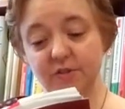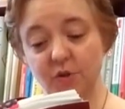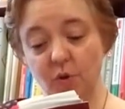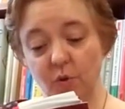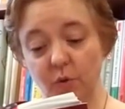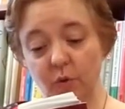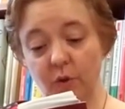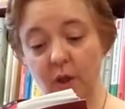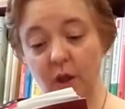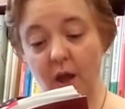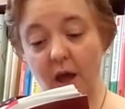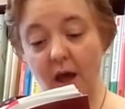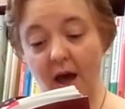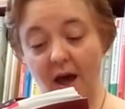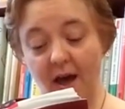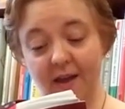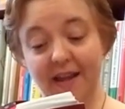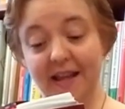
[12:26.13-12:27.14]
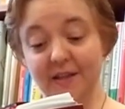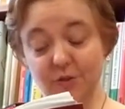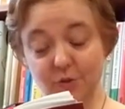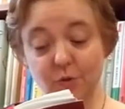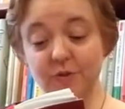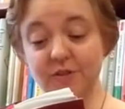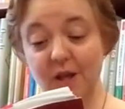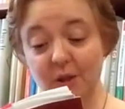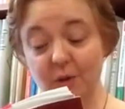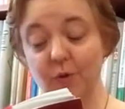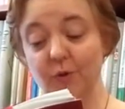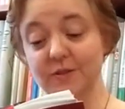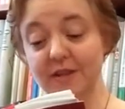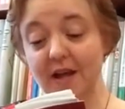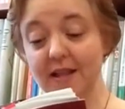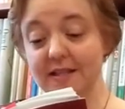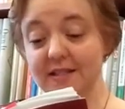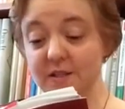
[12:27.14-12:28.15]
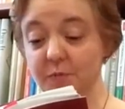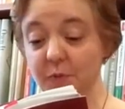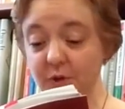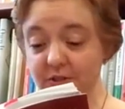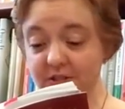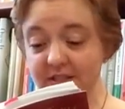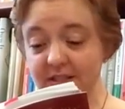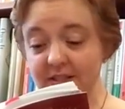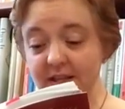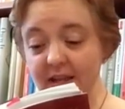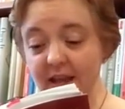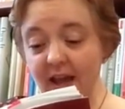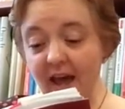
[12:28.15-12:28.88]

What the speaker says: Gonzalo Gonzalez's person,